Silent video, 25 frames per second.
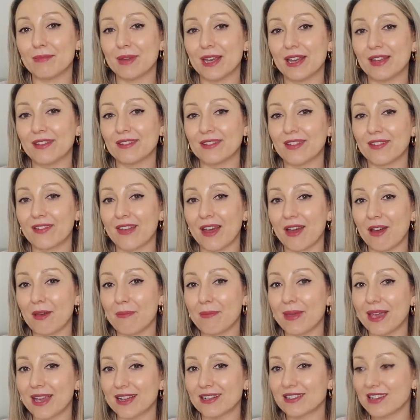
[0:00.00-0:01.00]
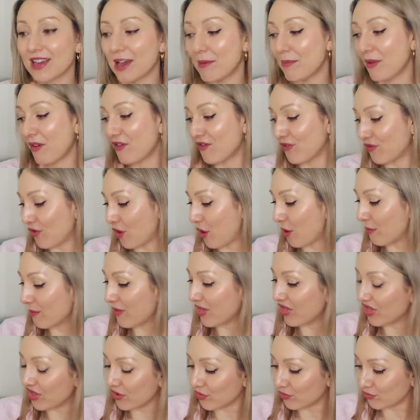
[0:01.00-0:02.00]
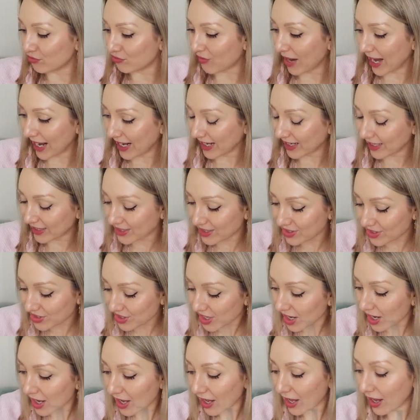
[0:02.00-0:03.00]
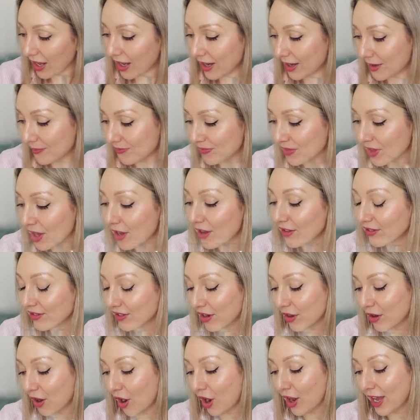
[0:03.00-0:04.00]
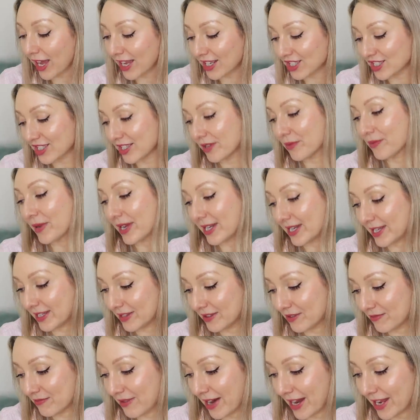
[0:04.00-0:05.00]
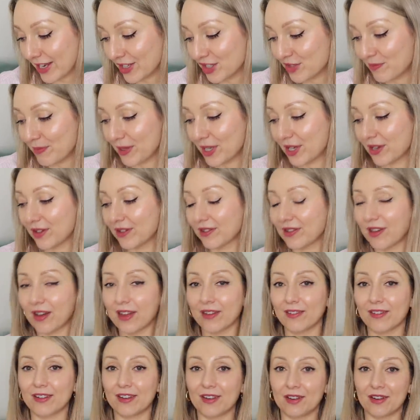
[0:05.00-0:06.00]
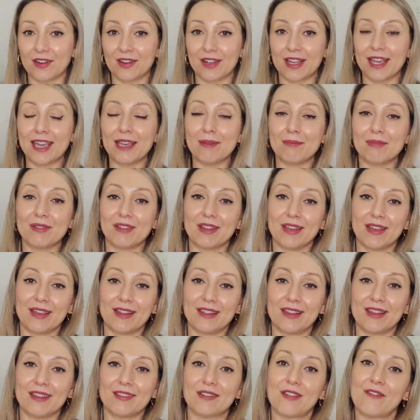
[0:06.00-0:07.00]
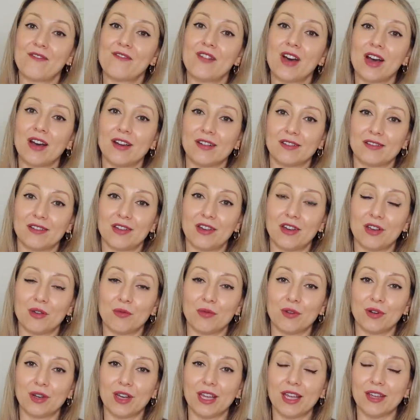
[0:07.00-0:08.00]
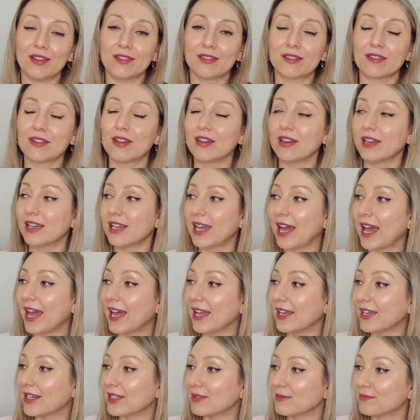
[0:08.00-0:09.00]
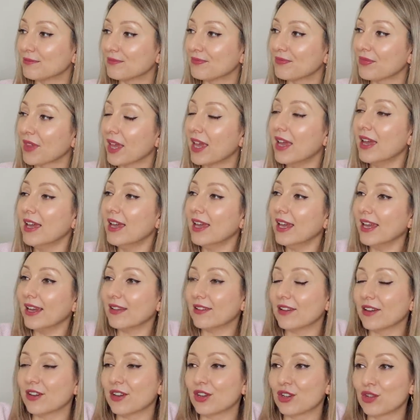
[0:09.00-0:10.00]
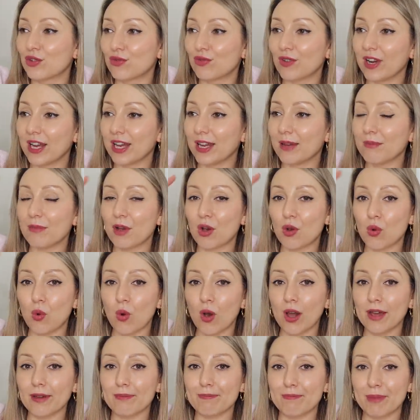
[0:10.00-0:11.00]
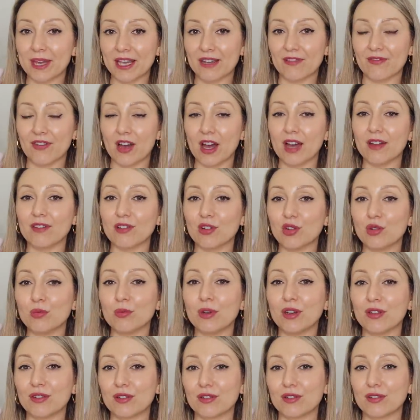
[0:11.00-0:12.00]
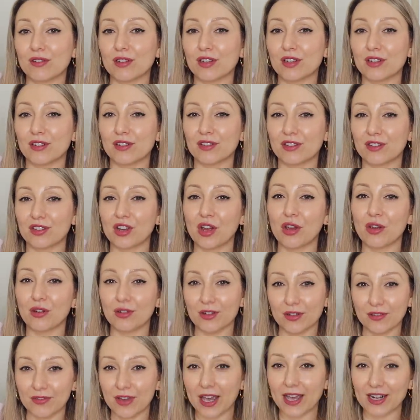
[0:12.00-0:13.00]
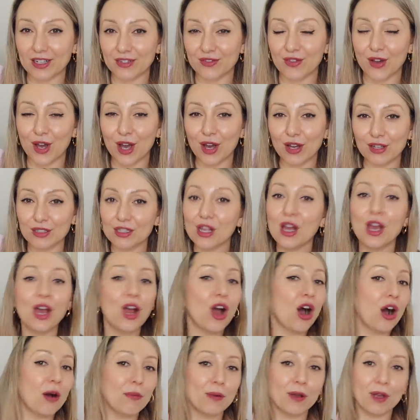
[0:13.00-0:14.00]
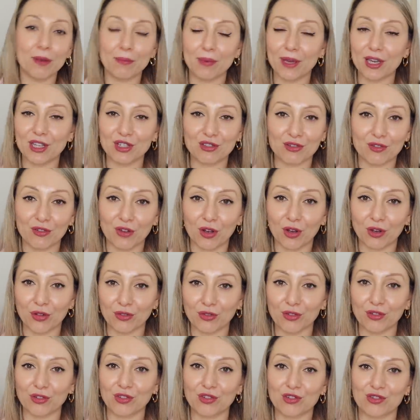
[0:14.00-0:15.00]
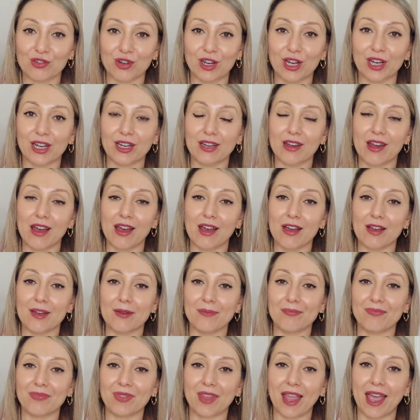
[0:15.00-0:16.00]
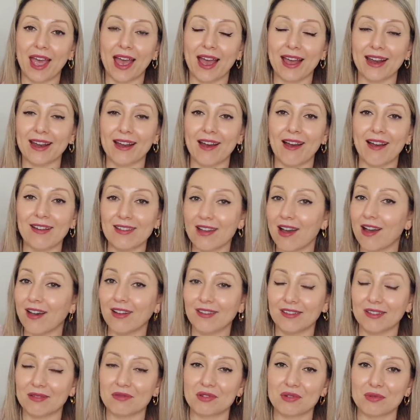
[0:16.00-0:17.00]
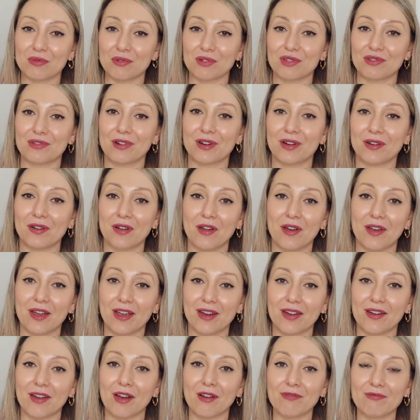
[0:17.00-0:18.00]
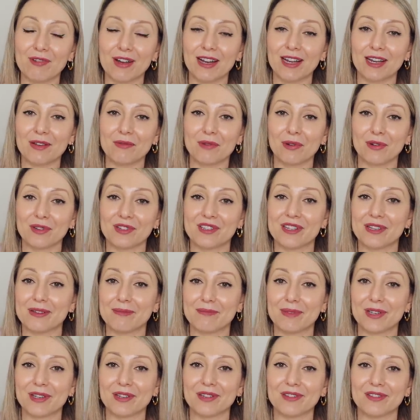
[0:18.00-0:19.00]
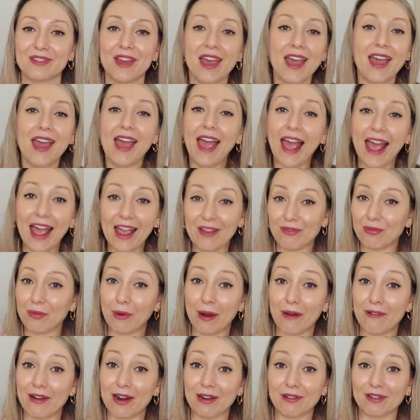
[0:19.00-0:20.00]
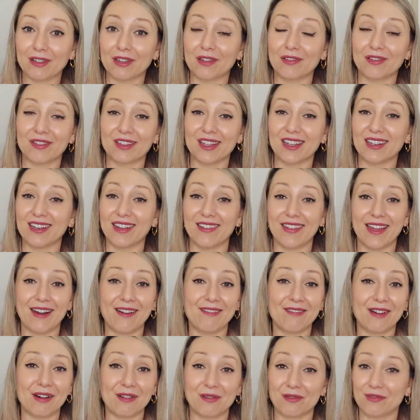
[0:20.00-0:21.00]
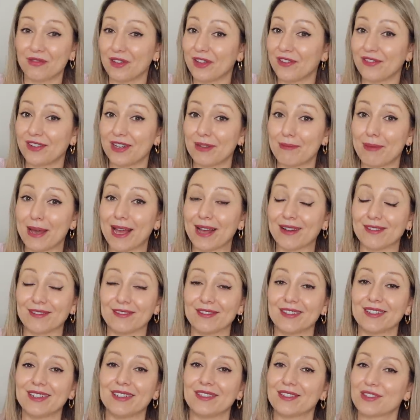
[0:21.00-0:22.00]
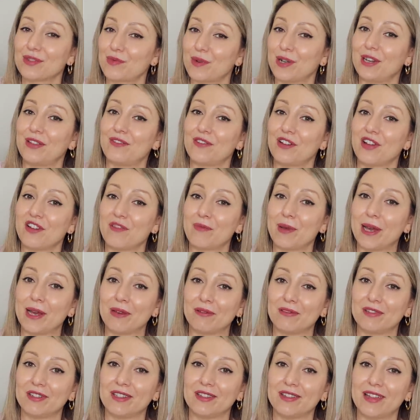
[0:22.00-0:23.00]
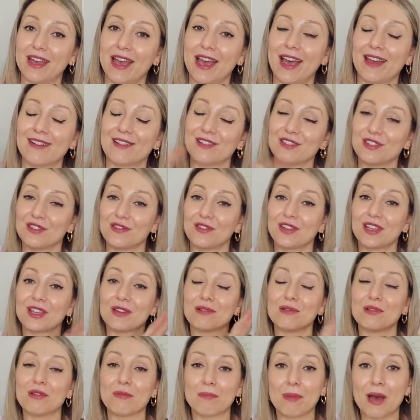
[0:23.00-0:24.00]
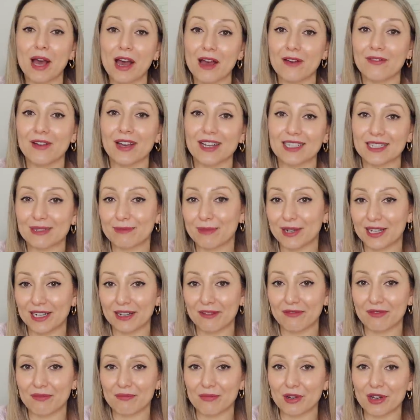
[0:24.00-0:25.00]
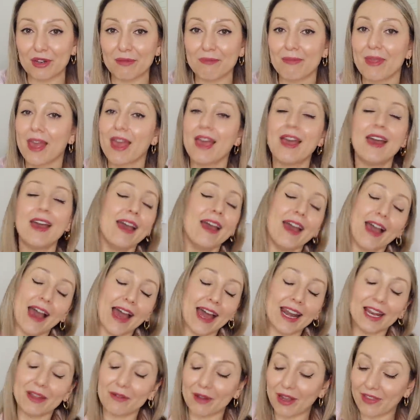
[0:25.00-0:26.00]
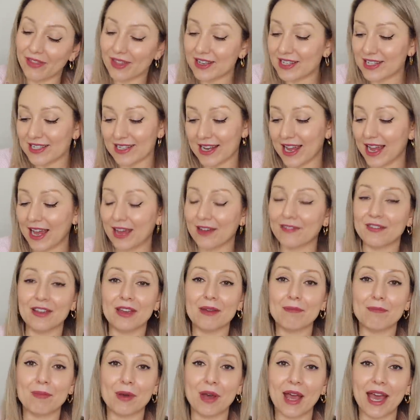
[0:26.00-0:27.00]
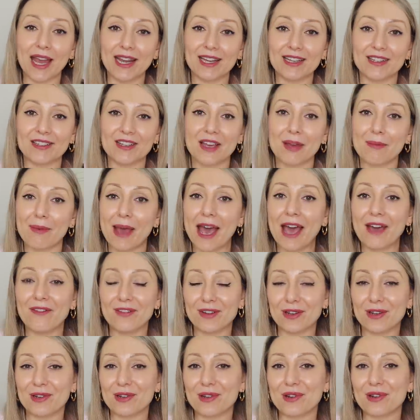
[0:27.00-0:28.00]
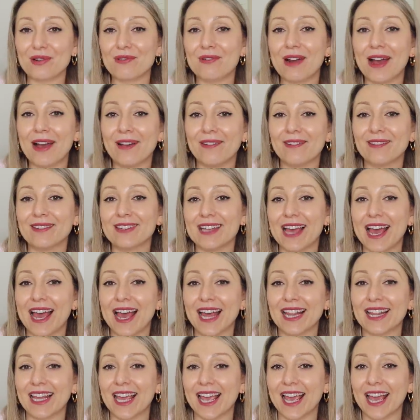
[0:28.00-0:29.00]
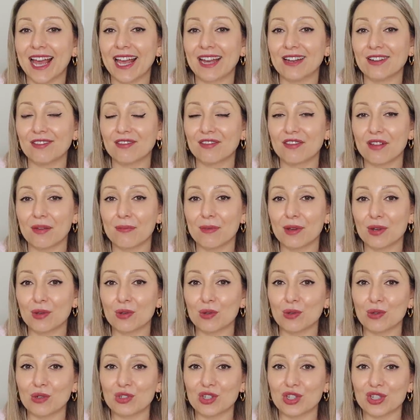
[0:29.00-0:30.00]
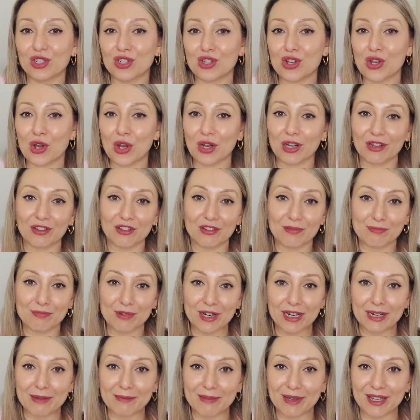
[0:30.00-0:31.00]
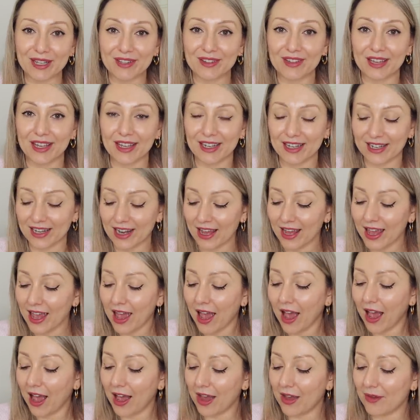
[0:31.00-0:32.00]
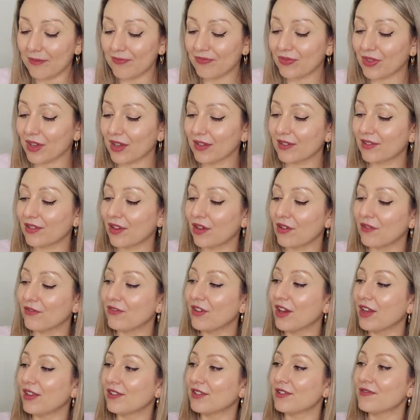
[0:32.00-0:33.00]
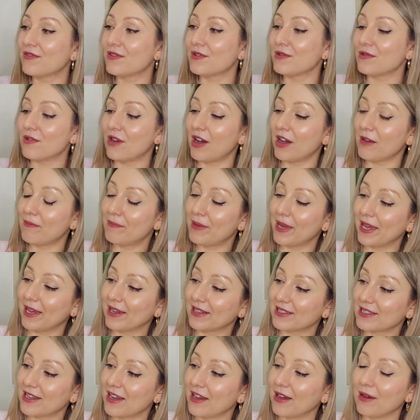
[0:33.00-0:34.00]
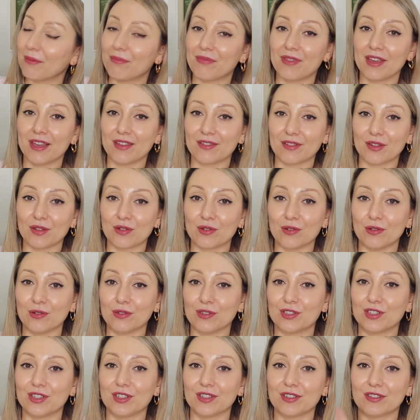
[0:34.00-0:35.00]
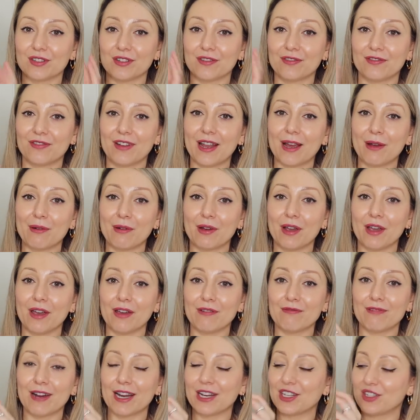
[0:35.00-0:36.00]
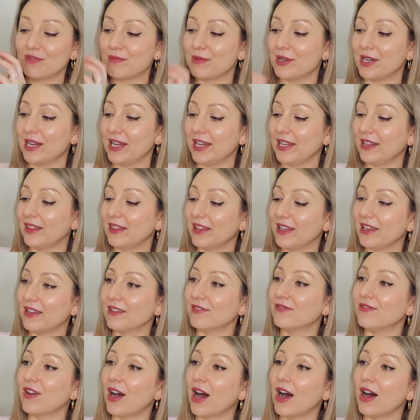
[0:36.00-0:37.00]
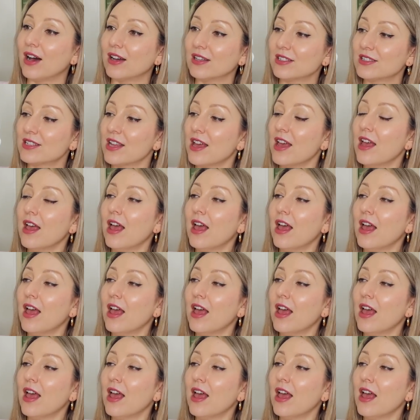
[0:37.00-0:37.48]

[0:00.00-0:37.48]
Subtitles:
bits that I picked up from the Range. So I actually went in the Range because I would keep seeing this vase that I want. It's like a cream, quite big vase. It almost looks like a stone effect vase. I'll put a picture of it on the screen, and I can't seem to order it online. I really want it because everywhere else I've seen it, they're around £50 and it's £25 in there, and I just think it will look perfect in my living room. Anyway, they didn't have it, but ended up having a look around and they had some gorgeous kind of spring bits in. So first of all, I picked up this gorgeous flower arrangement in the vase.